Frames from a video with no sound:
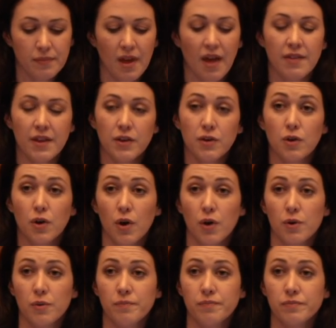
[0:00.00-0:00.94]
And then you
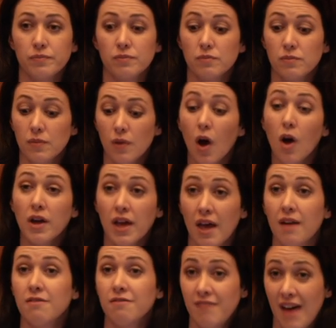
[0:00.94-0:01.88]
go,
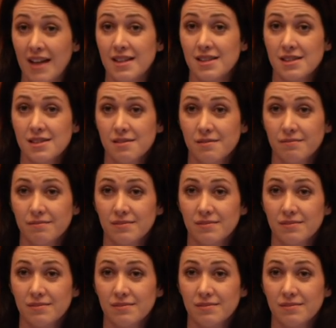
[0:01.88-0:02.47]
okay, fats.